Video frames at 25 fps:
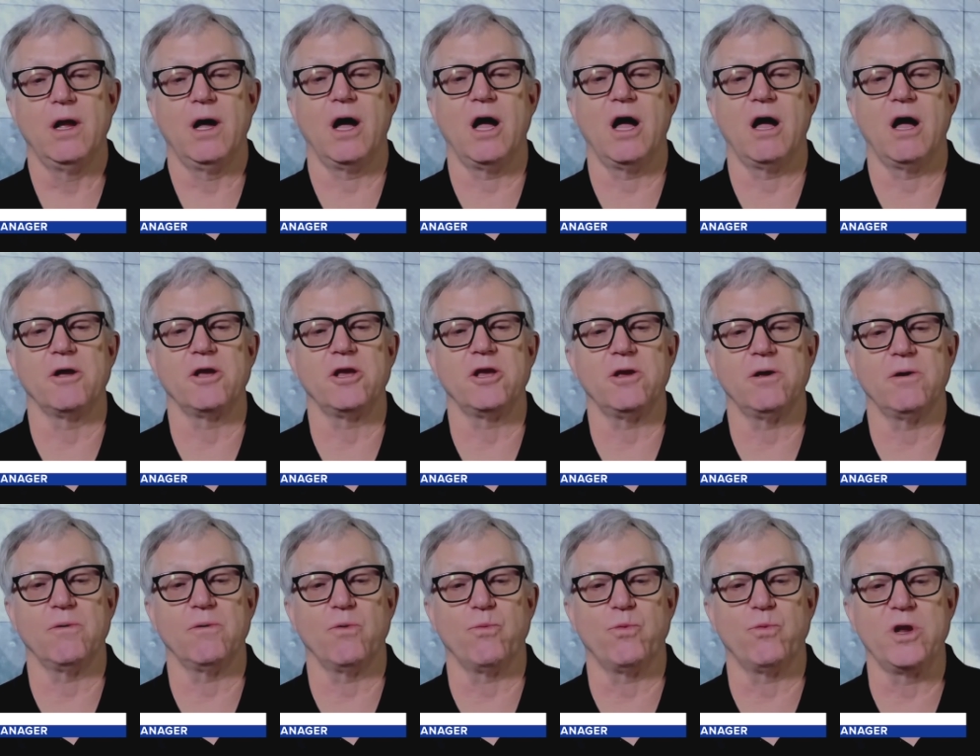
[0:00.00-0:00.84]
Uh,
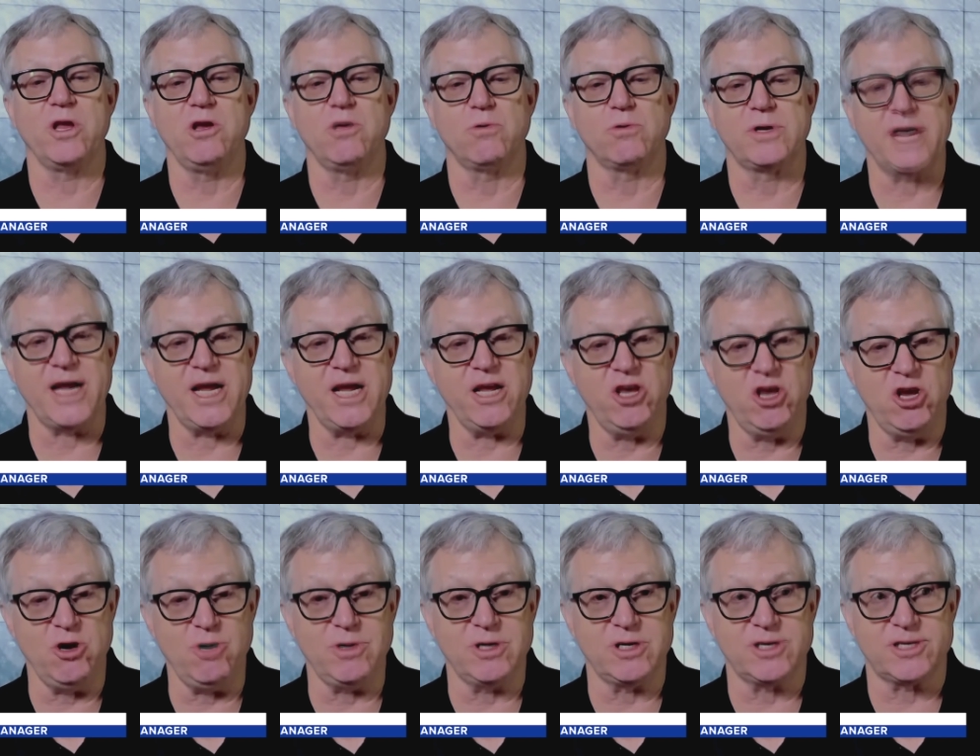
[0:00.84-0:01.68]
when you take
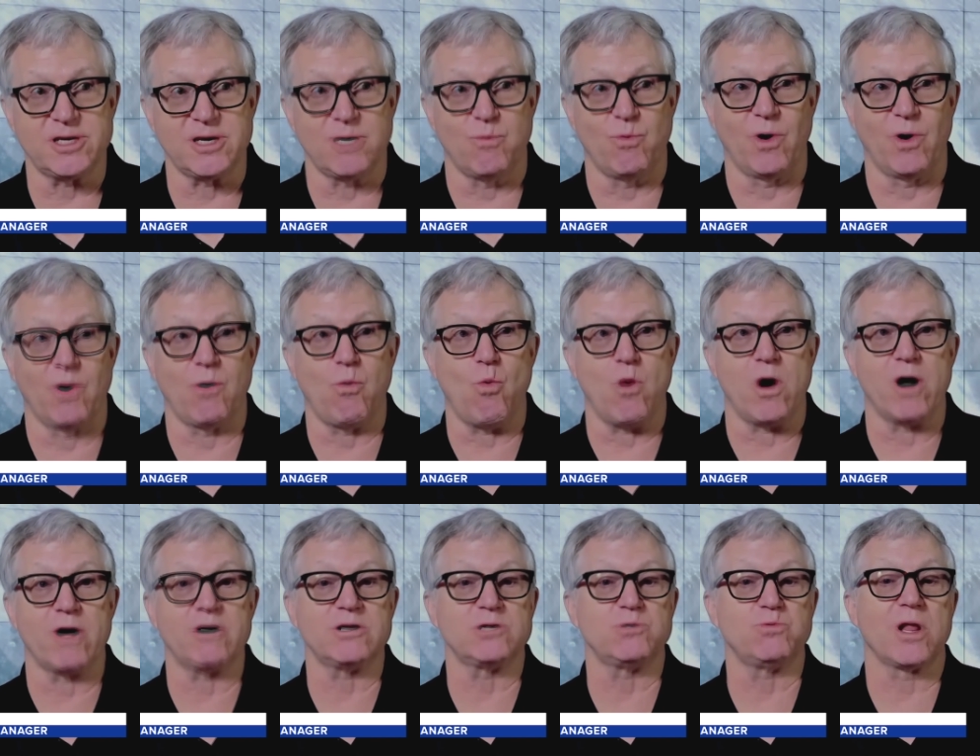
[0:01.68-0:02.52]
humans somewhere,
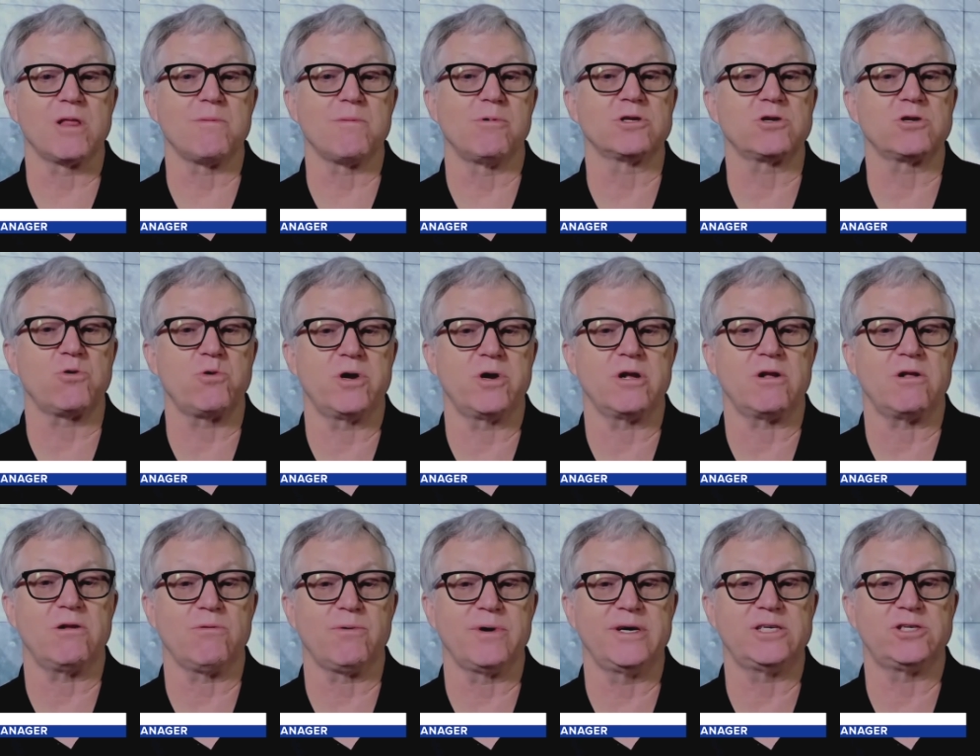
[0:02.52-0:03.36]
water is one of the most
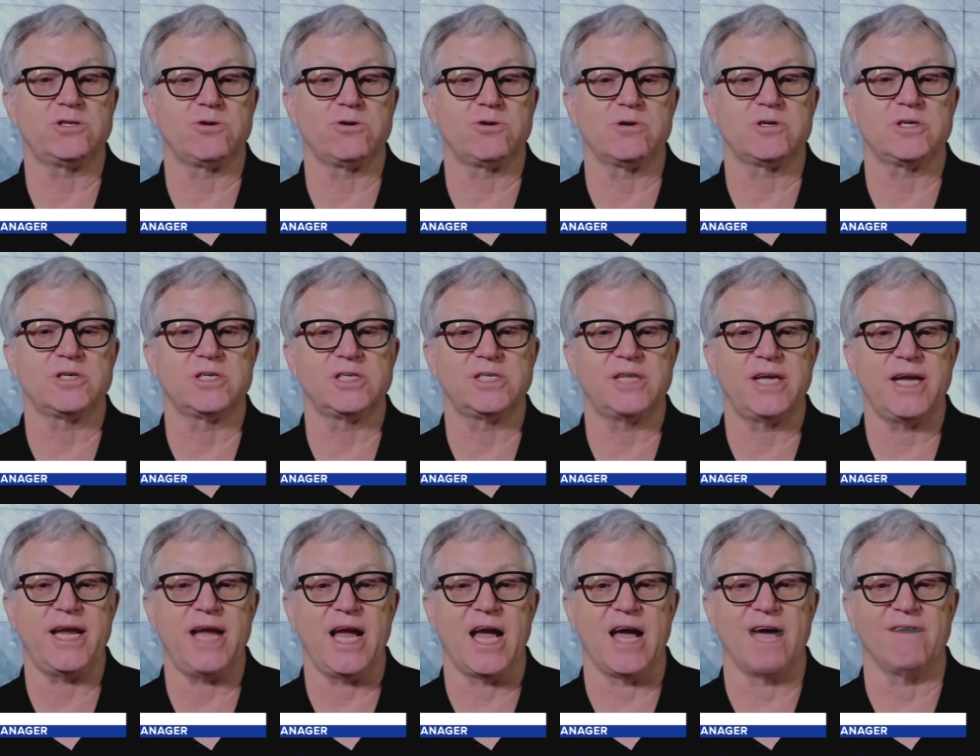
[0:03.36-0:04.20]
critical resources
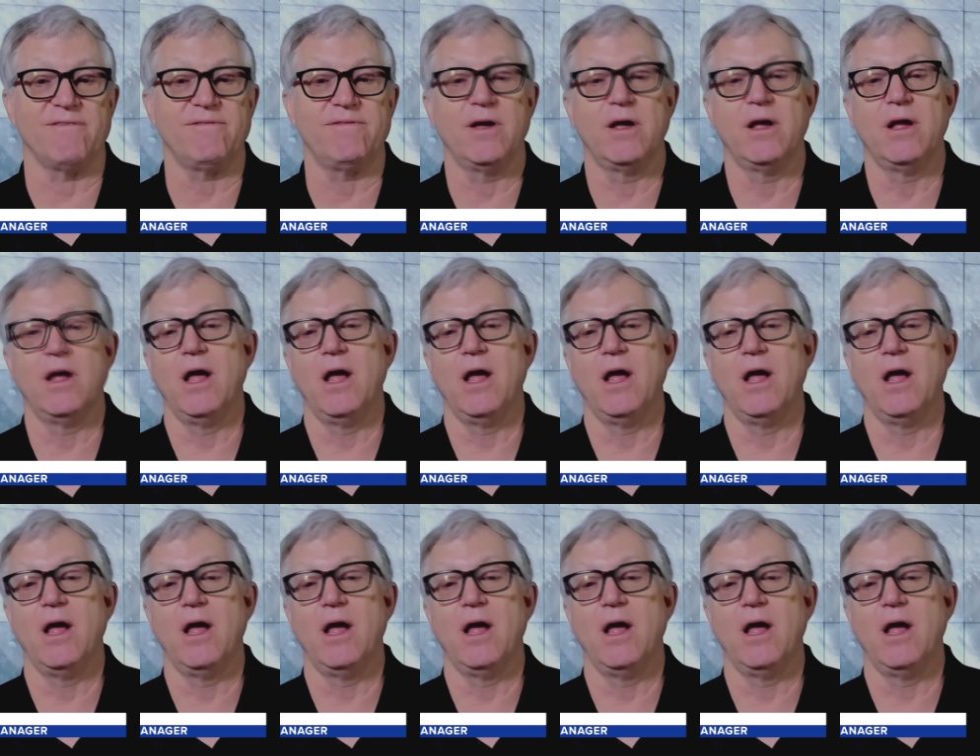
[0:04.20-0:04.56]
to have.